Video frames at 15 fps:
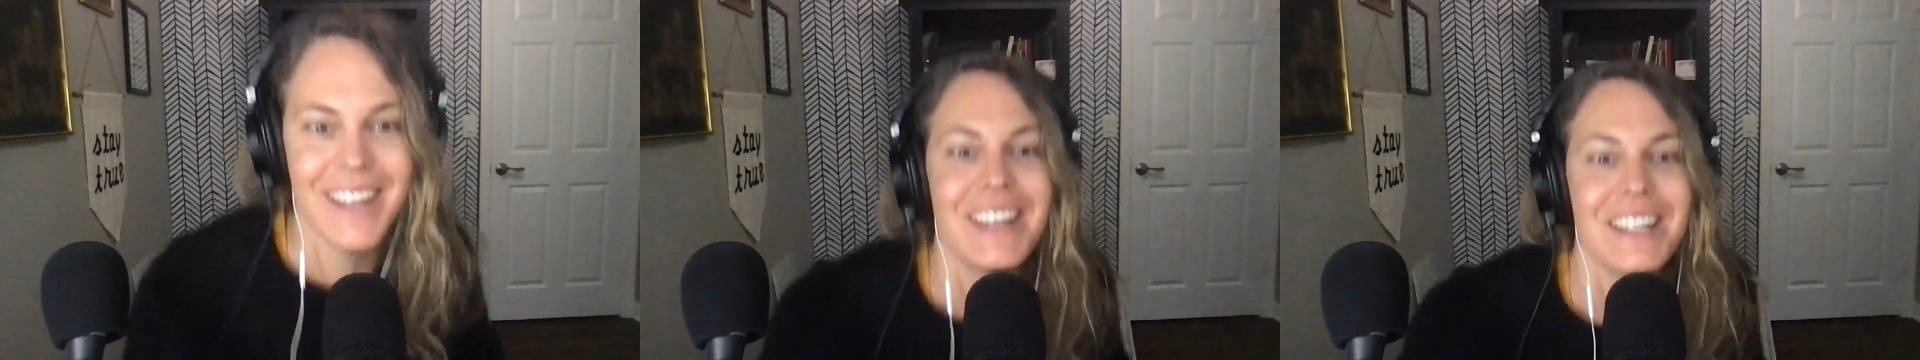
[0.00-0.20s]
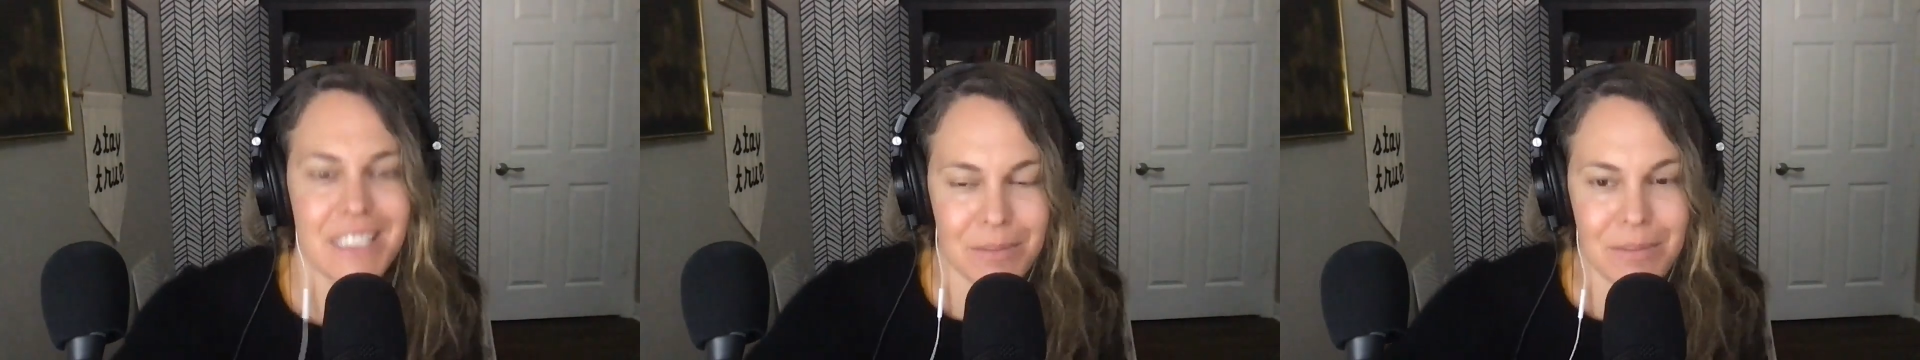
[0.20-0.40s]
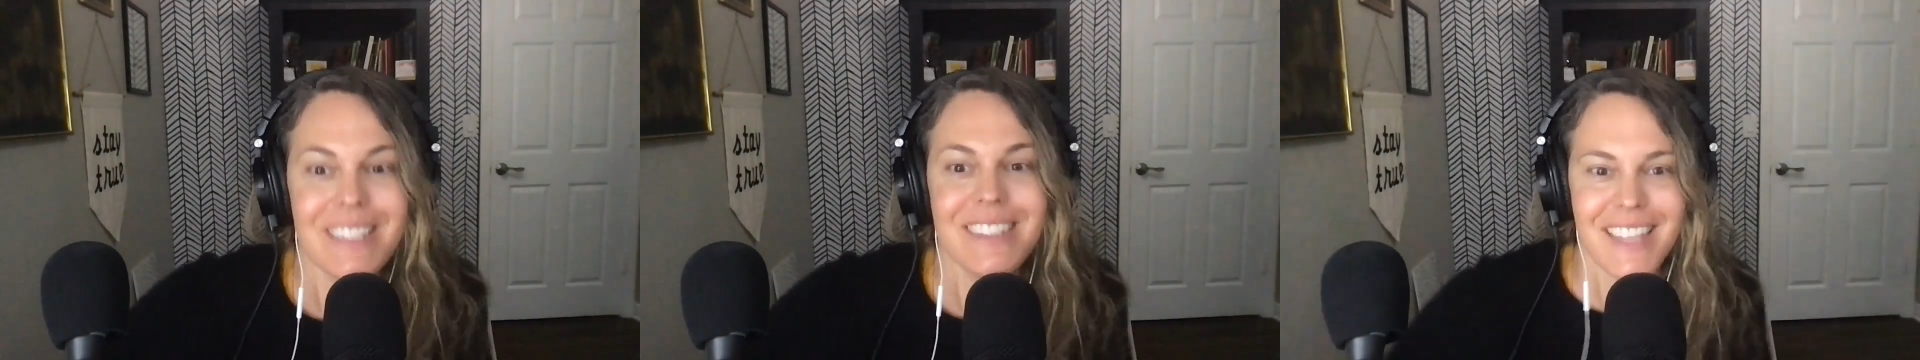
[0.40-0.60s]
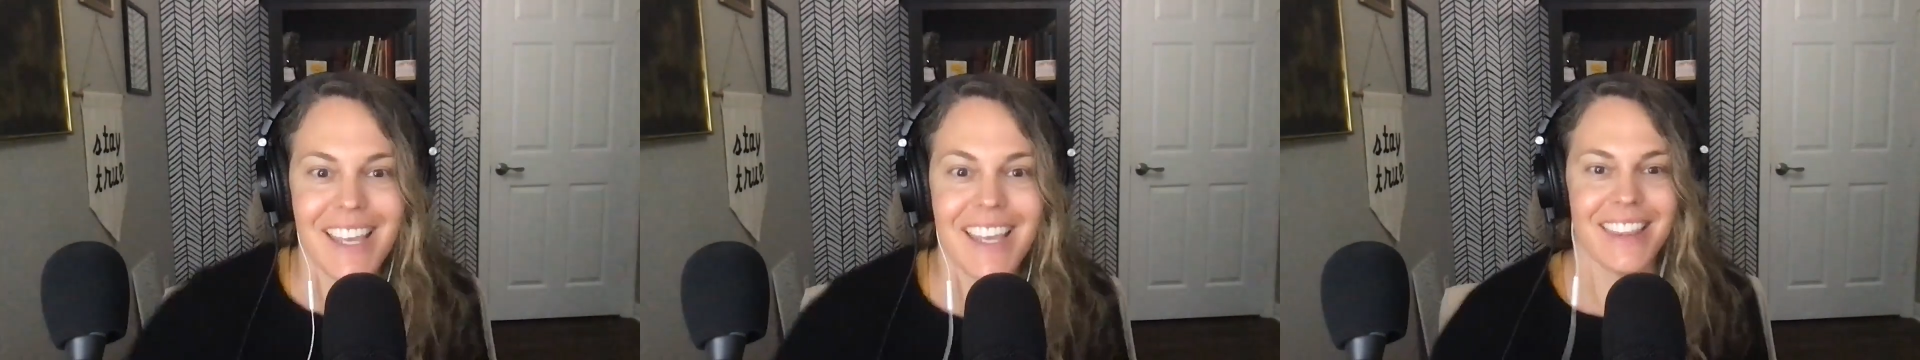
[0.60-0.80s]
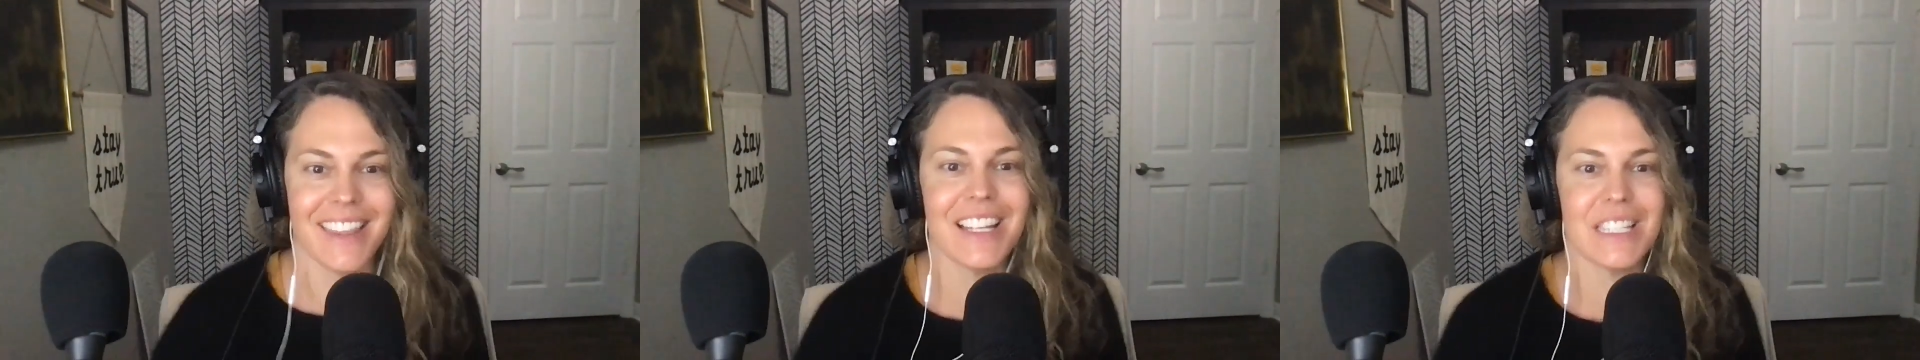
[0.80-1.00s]
to be
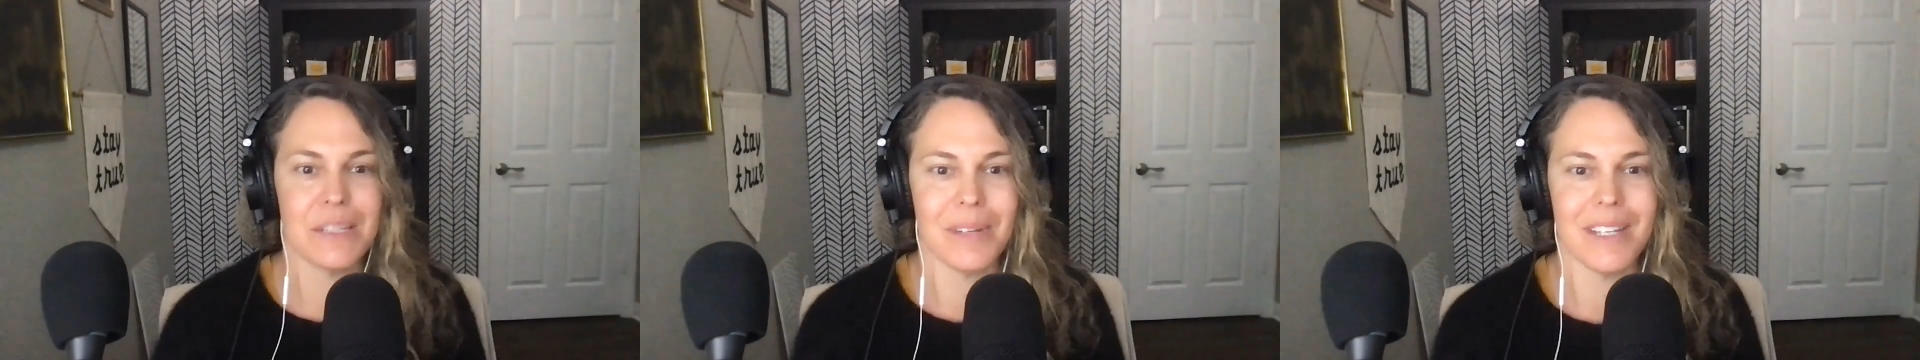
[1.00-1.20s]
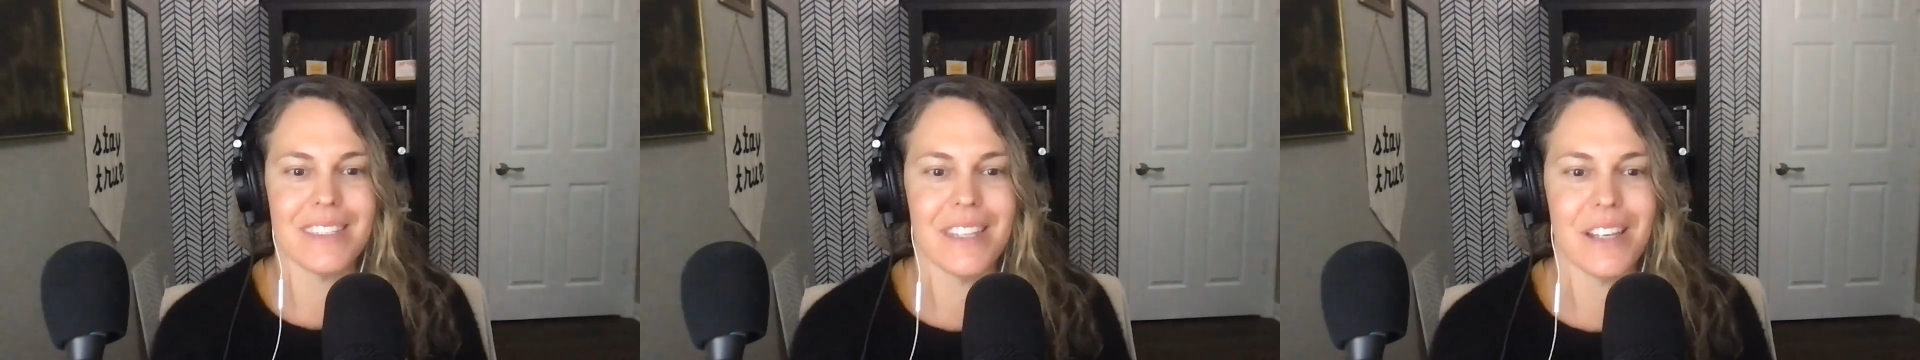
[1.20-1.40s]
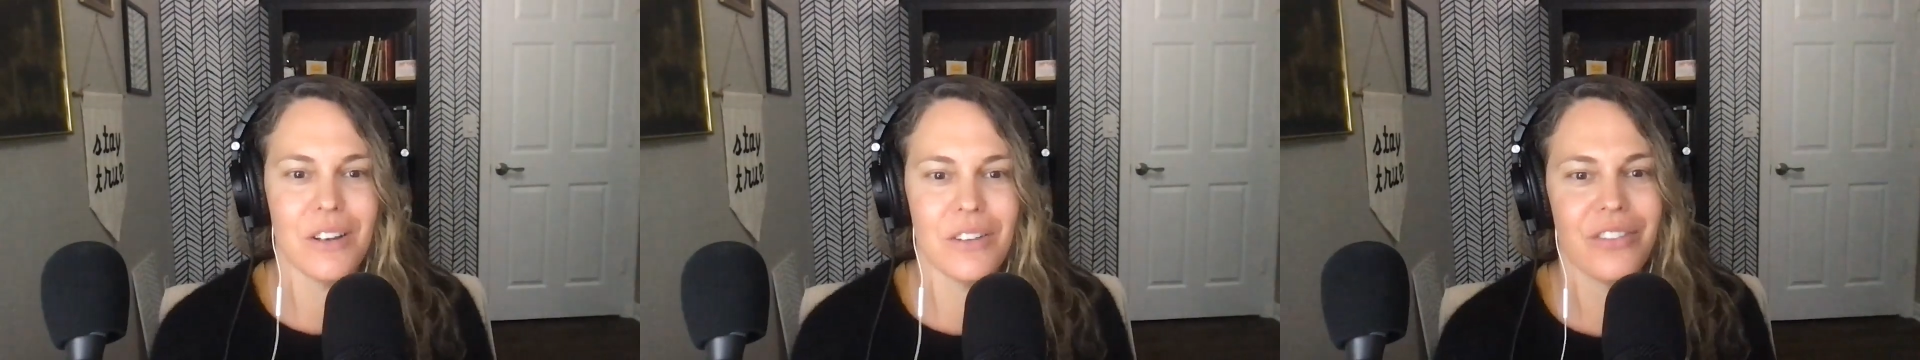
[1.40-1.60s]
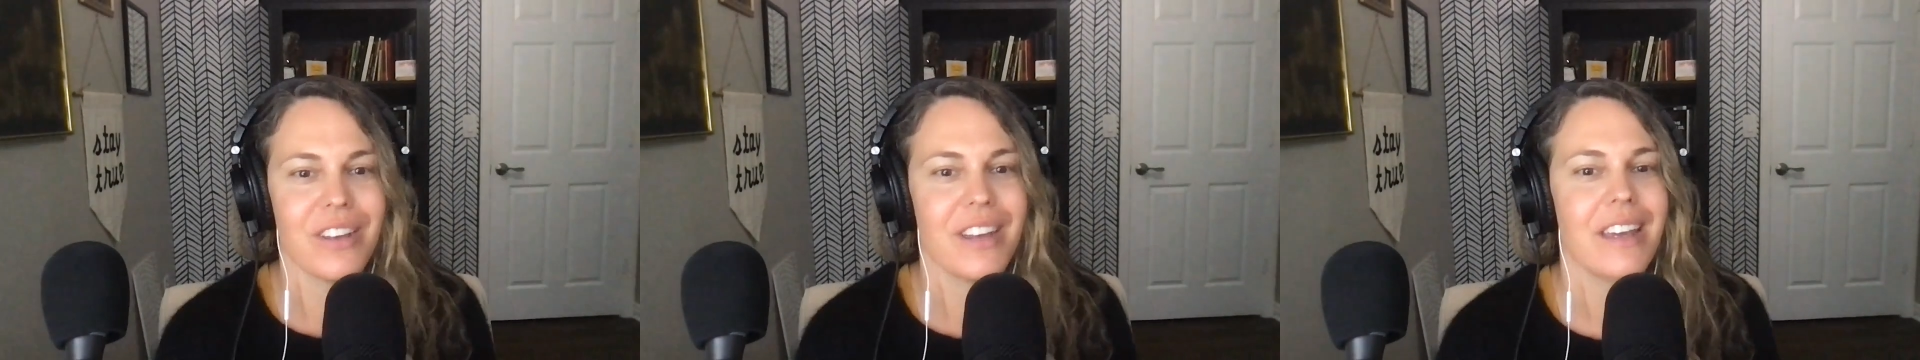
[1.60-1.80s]
saying that to myself